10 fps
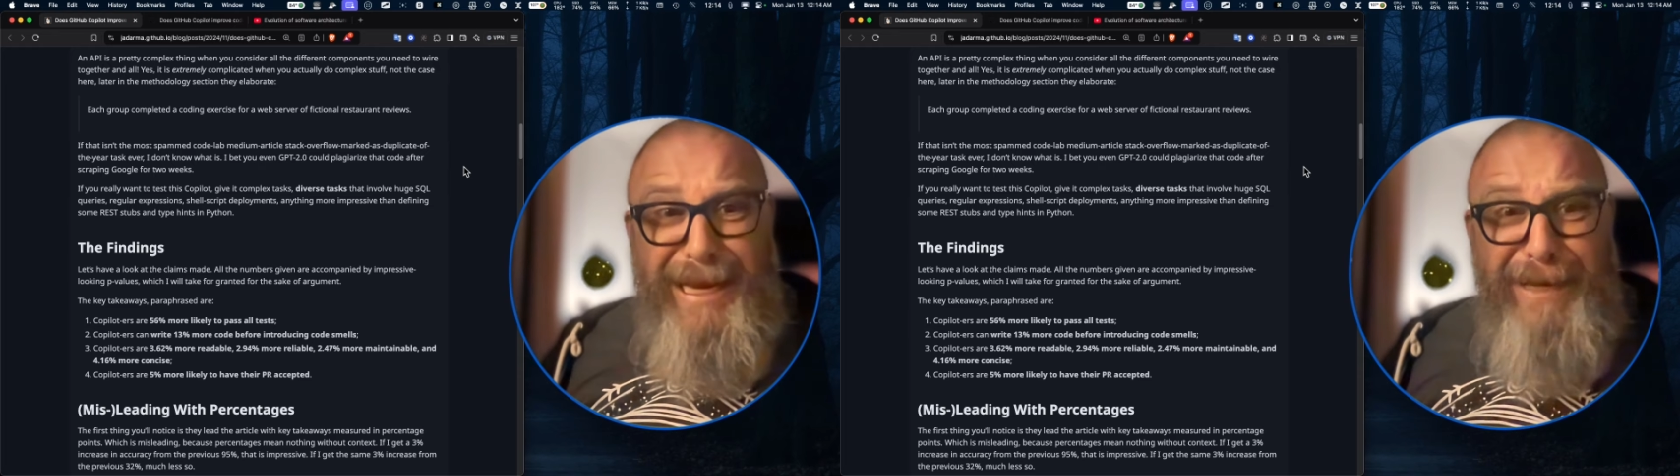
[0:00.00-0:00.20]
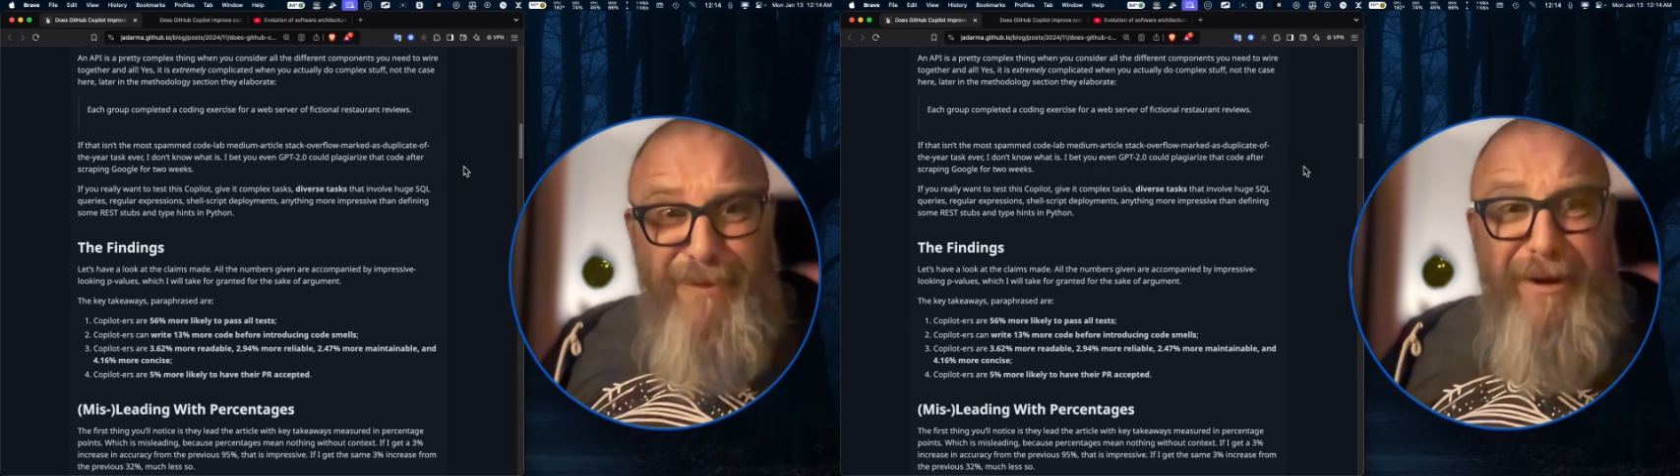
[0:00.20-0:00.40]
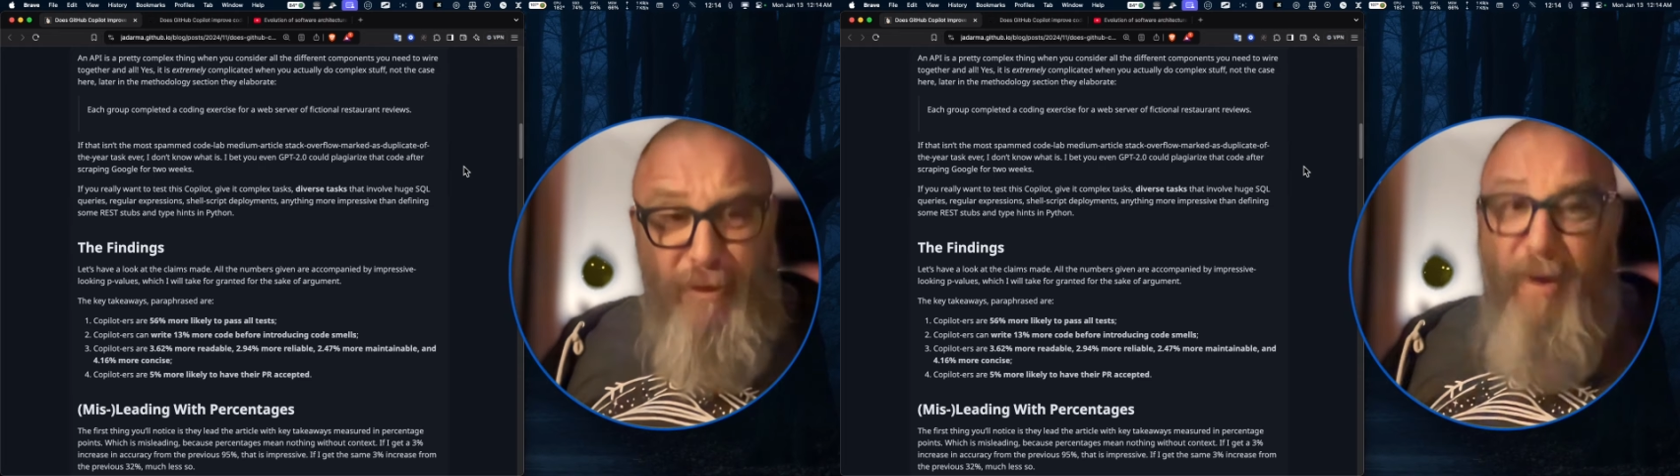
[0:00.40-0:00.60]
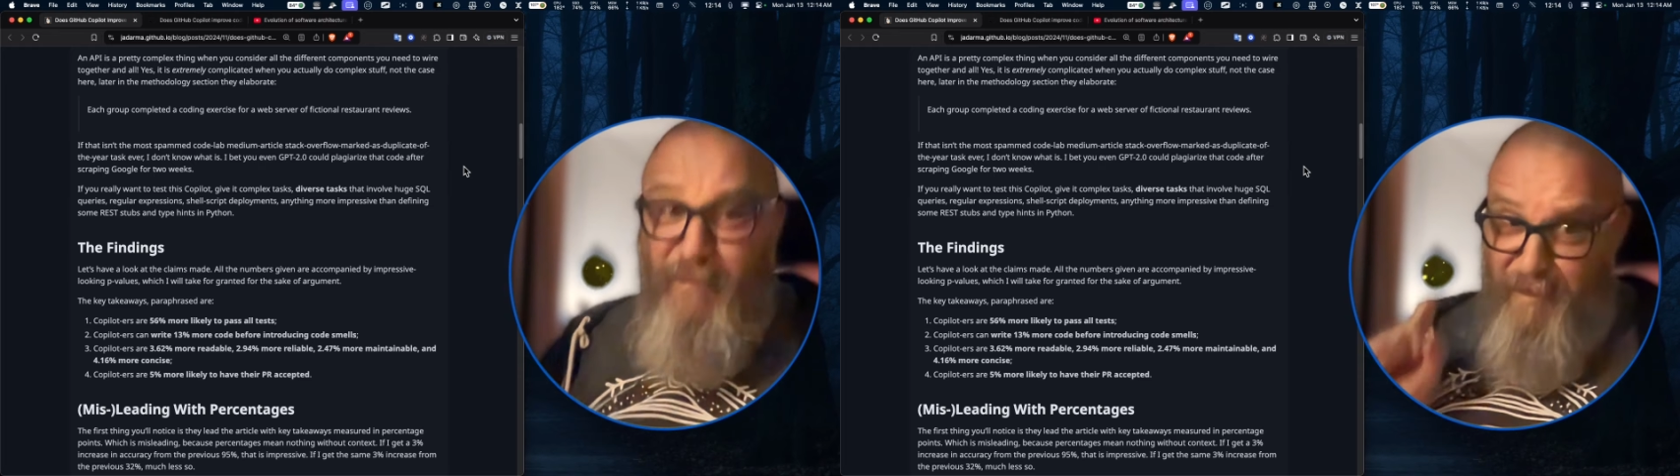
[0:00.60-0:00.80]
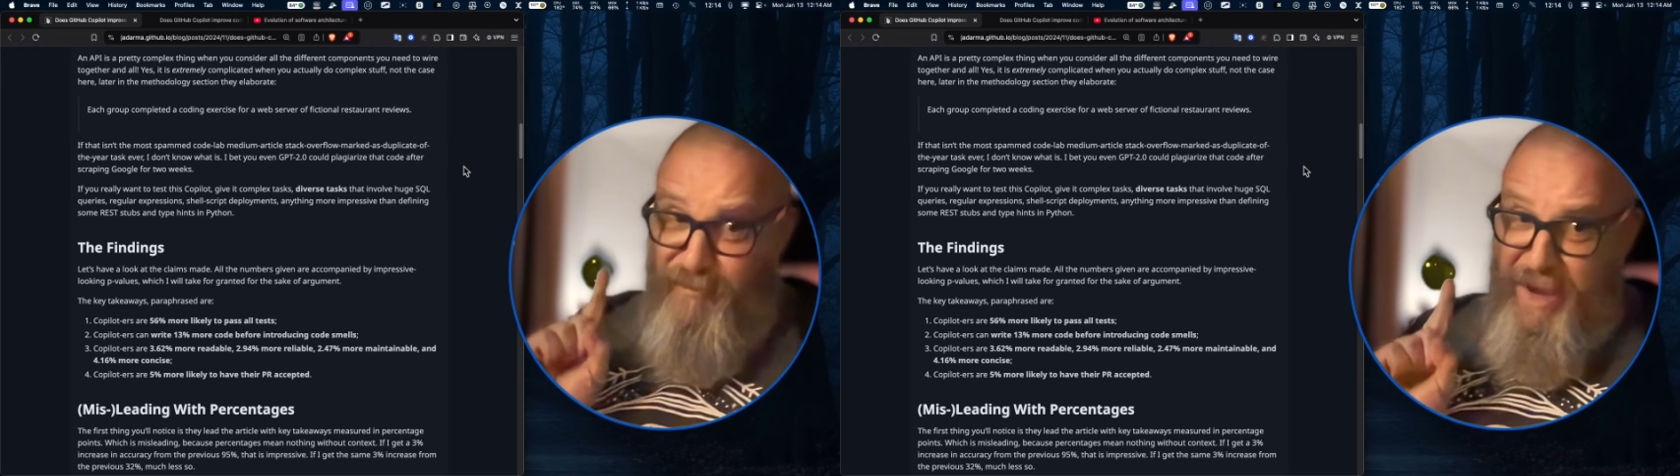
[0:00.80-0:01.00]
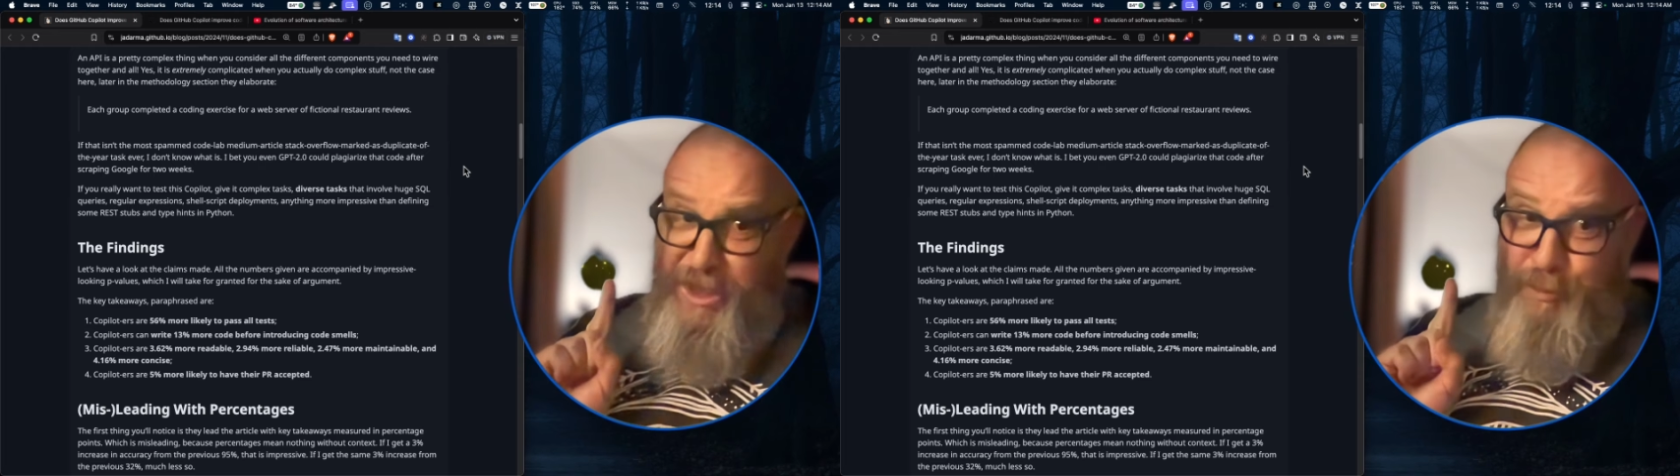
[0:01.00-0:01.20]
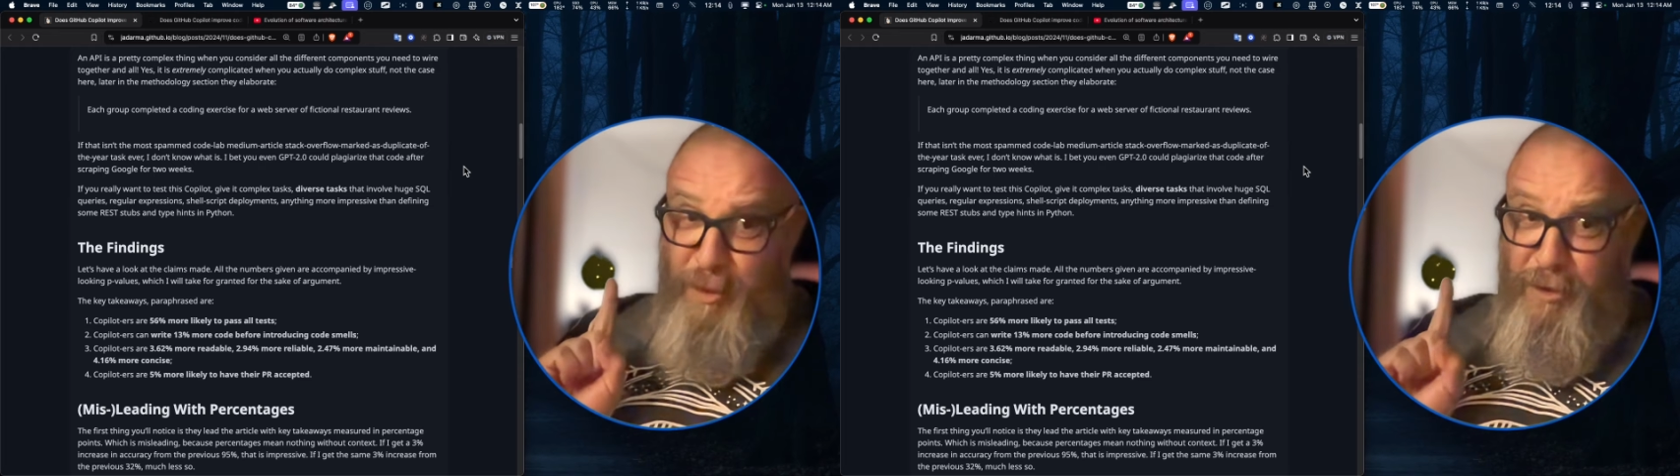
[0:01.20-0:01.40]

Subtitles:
You want the one from Facebook?